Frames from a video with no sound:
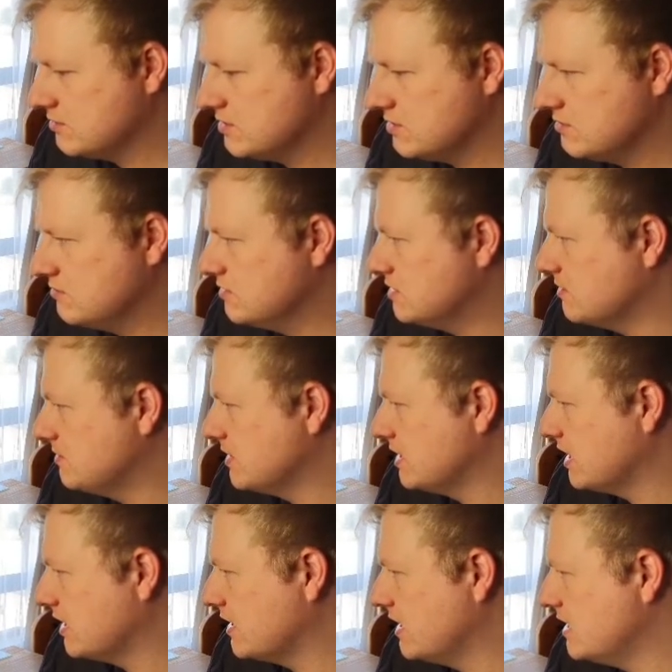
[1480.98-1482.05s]
Something
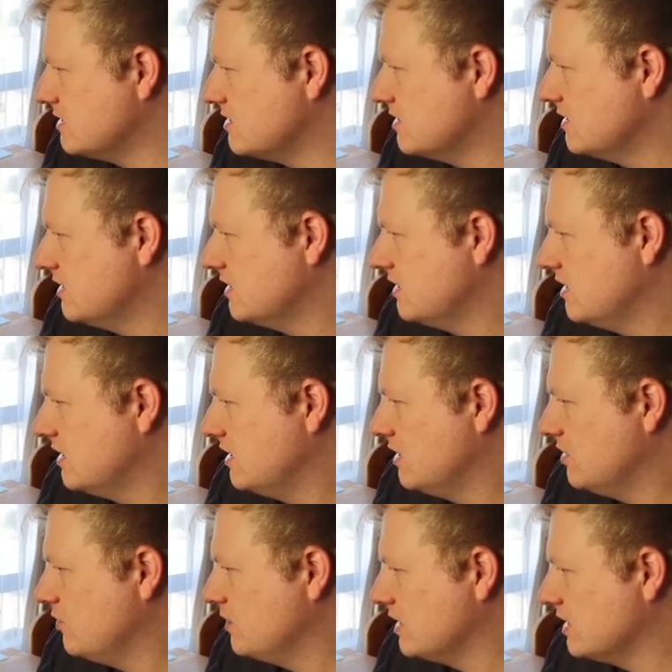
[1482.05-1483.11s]
like that.
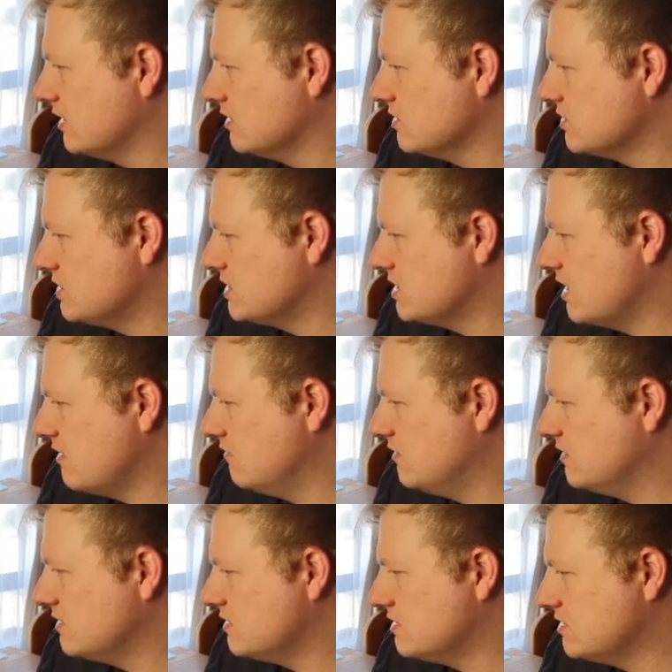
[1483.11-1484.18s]
We can just save
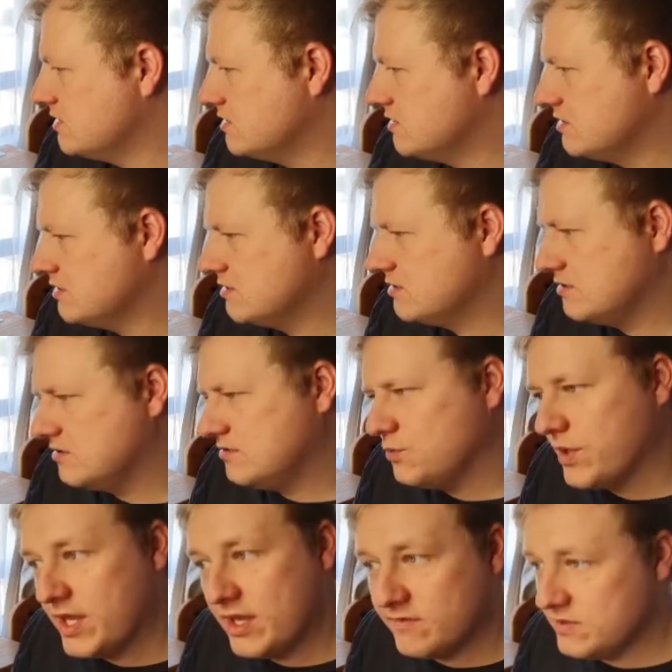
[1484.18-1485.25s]
this
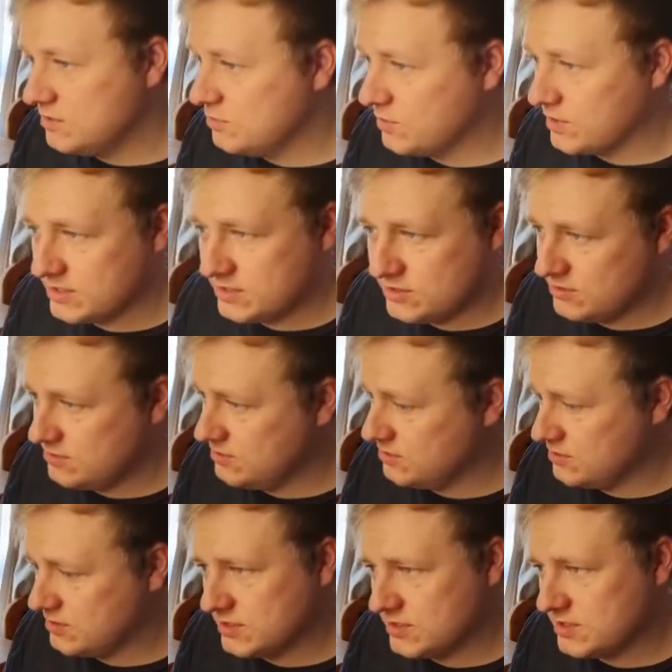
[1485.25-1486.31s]
wherever you want to.
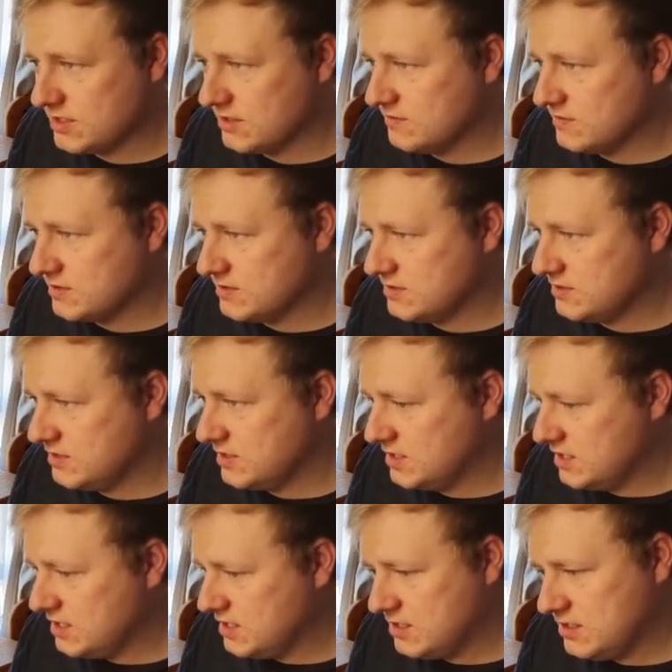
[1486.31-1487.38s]
You can save this.
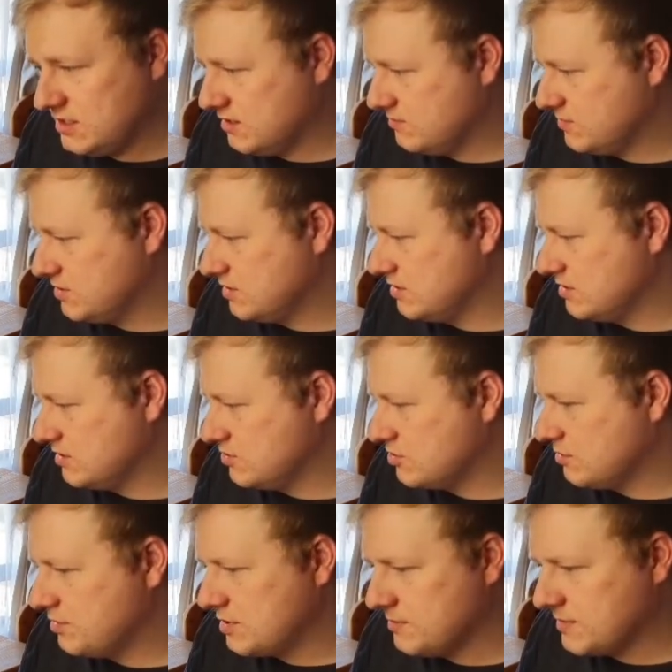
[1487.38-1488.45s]
I'm just going to
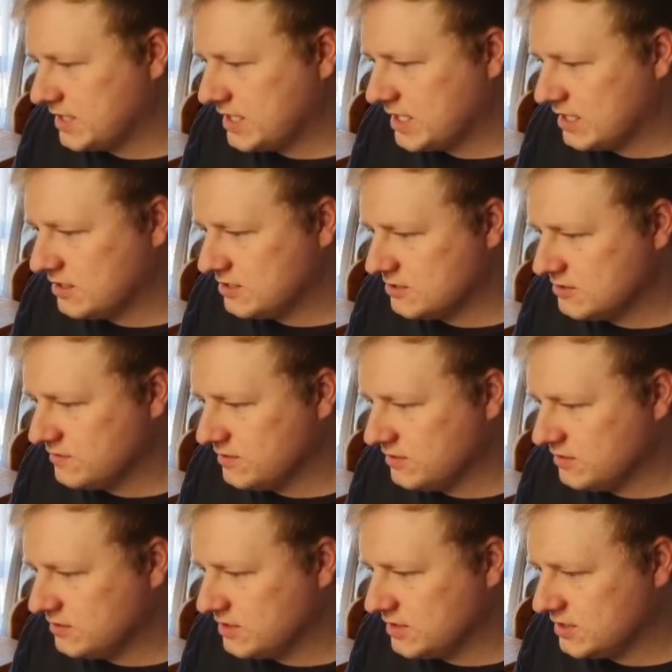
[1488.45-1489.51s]
drop to my downloads
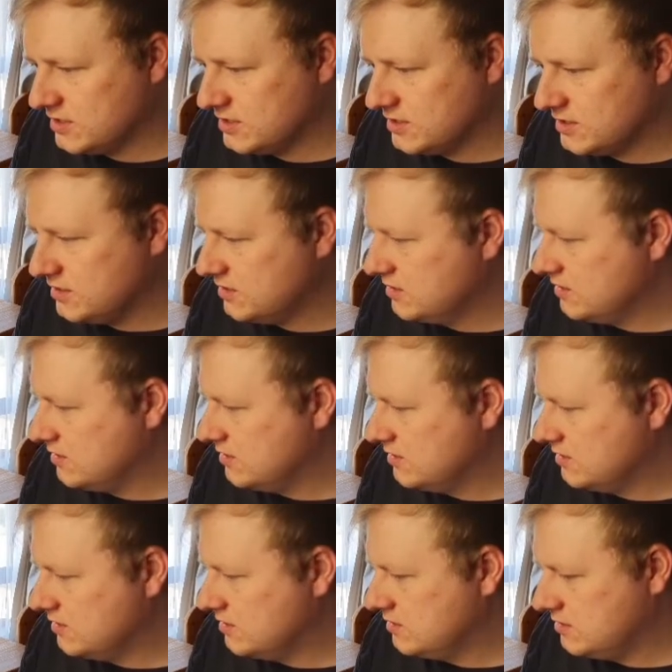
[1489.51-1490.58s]
folder.
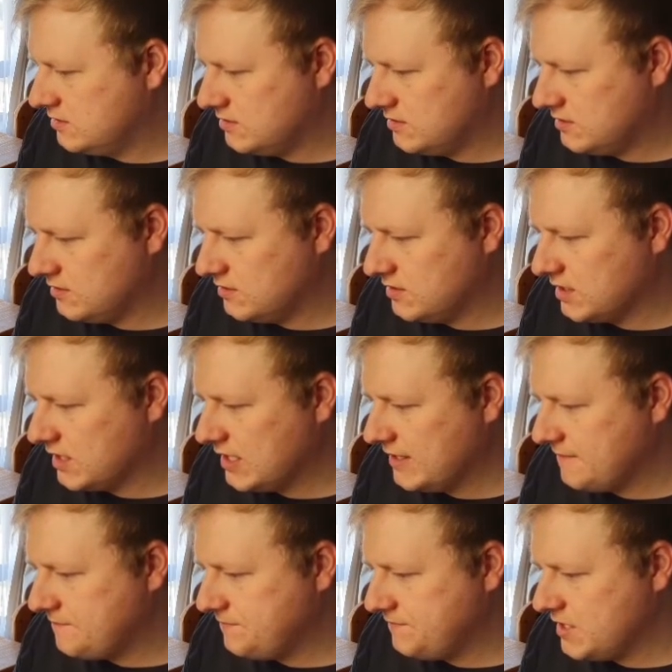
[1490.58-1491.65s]

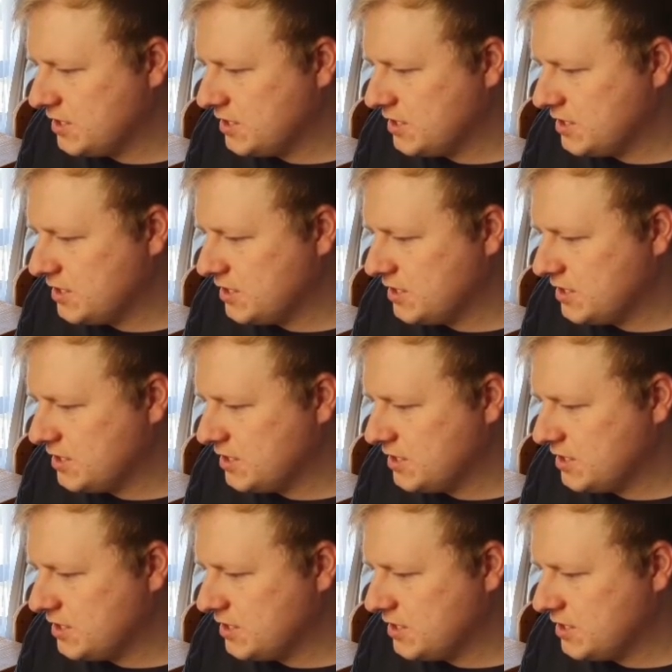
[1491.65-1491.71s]
Okay, go